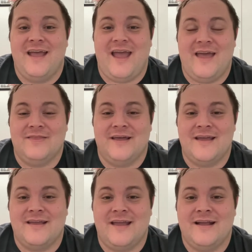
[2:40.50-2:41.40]
And,
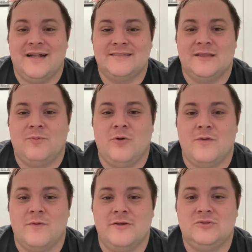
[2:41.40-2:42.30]
like, it got to the
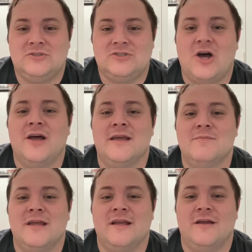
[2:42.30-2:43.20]
point where you saw
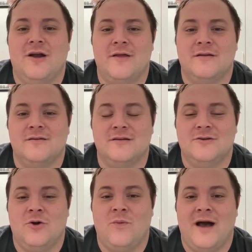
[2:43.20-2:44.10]
him getting on
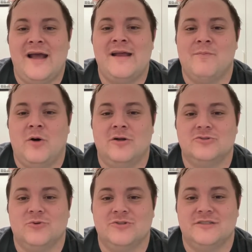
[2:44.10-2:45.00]
Kawhi and Paul
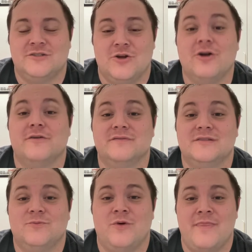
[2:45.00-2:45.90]
George's nerves
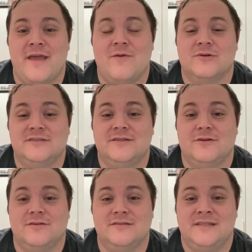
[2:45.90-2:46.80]
when they were
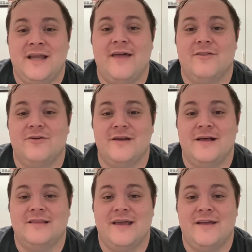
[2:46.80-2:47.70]
still together in
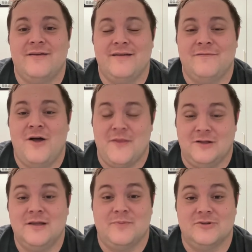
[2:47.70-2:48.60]
L.A. on the
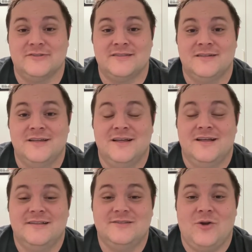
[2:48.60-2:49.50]
Clippers.
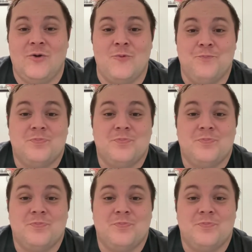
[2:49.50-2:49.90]
So,